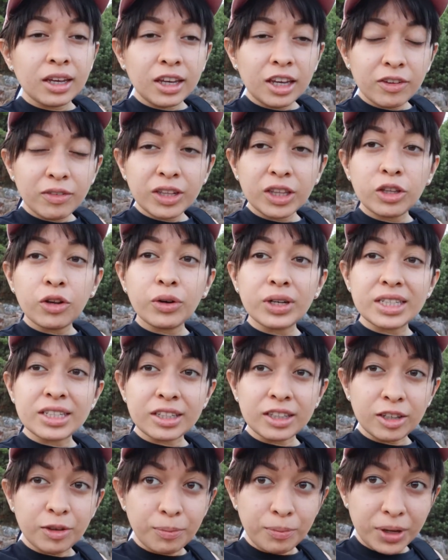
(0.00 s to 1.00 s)
even though
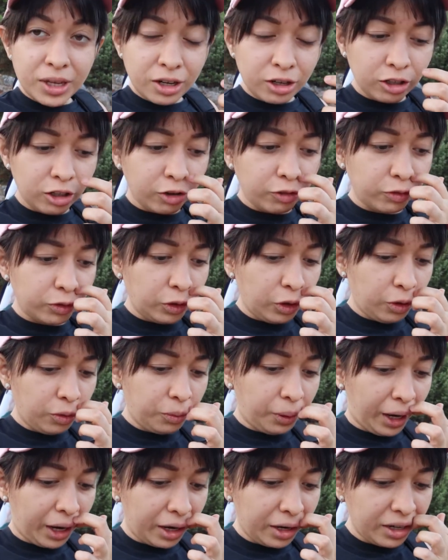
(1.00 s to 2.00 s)
it's in the middle of
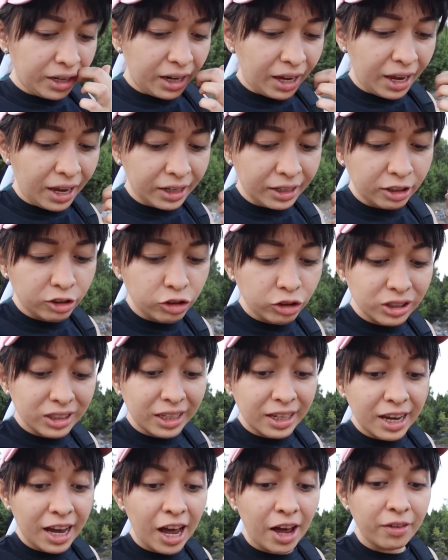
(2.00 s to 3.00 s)
nowhere and it
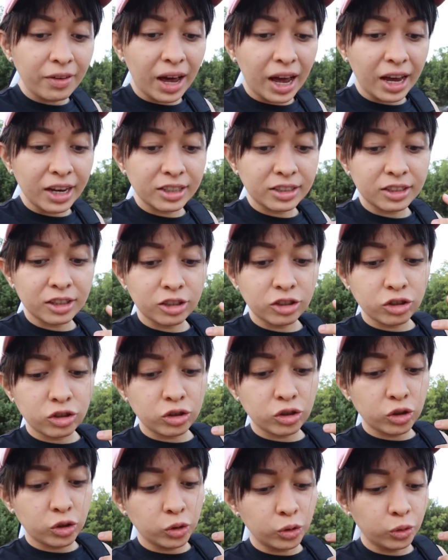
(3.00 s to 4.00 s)
doesn't have
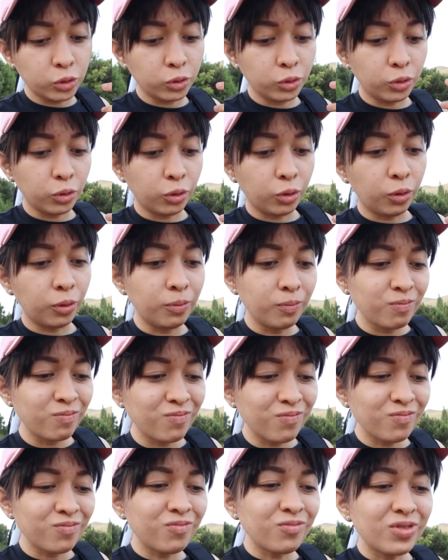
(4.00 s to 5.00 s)
access to
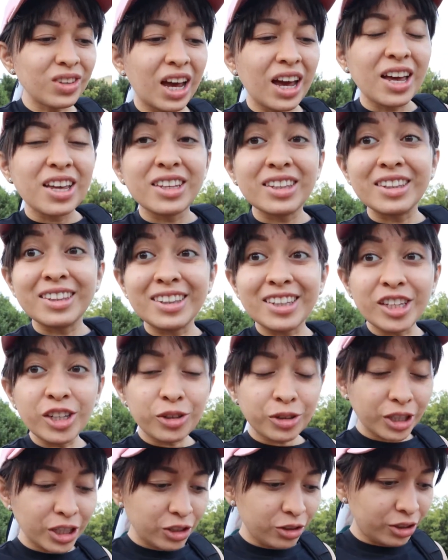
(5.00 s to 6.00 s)
the
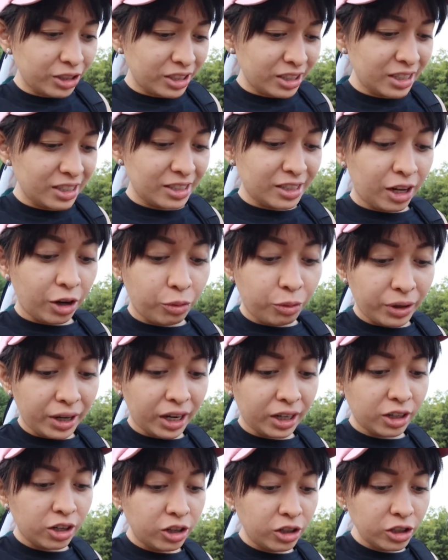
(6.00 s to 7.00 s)
resources that we're
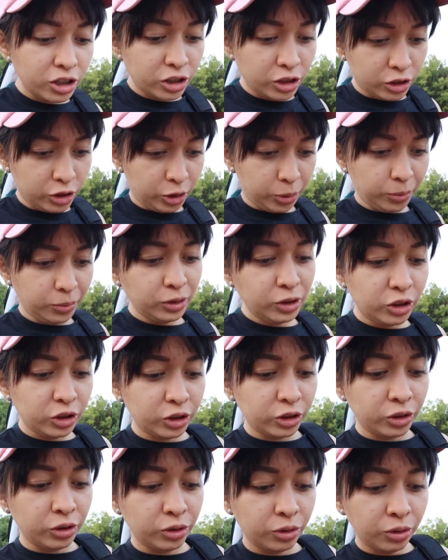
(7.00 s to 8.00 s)
accustomed
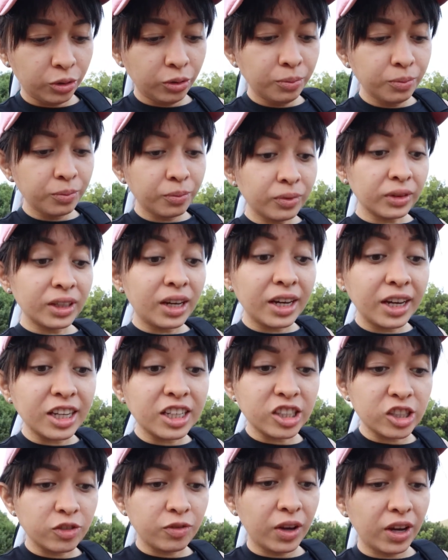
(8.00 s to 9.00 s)
to,
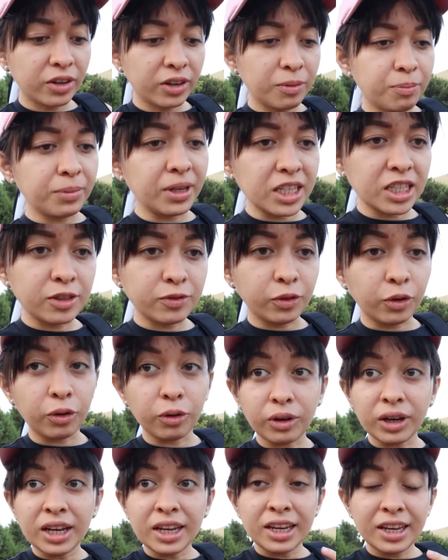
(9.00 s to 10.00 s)
it is very
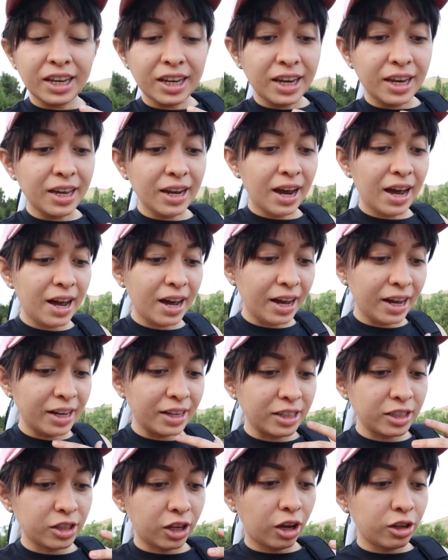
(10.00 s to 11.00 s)
peaceful. It
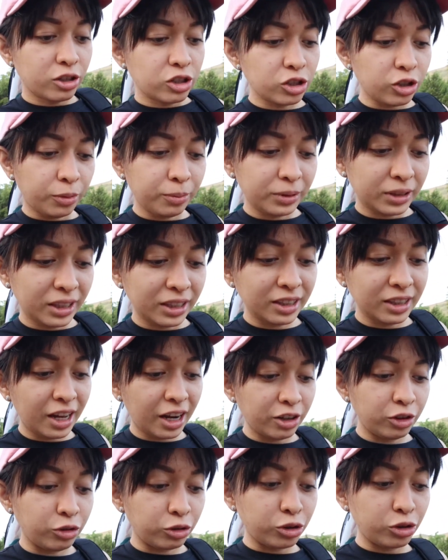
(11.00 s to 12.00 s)
has something
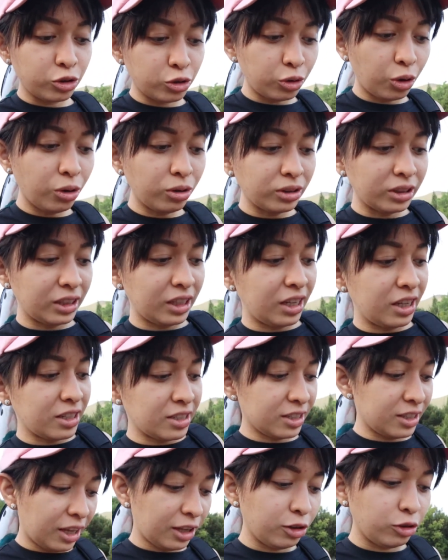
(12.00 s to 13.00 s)
that your soul
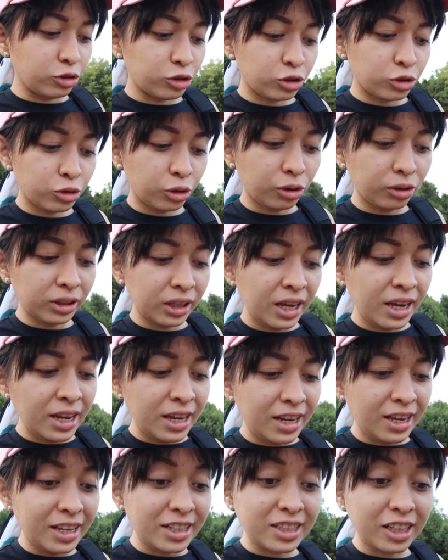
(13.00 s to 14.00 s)
needs, that your soul
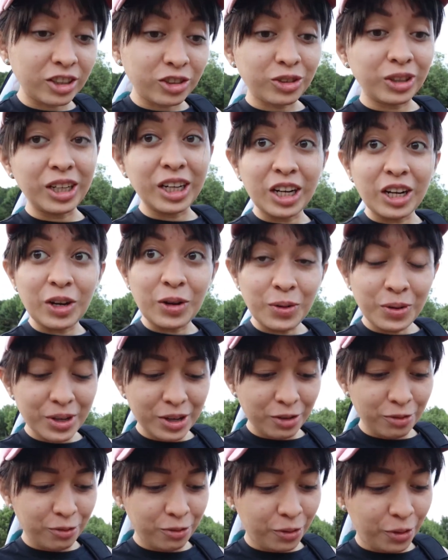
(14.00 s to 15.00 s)
is actually
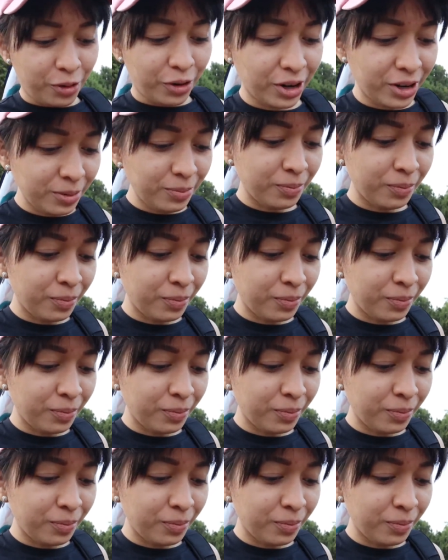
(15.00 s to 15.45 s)
looking for.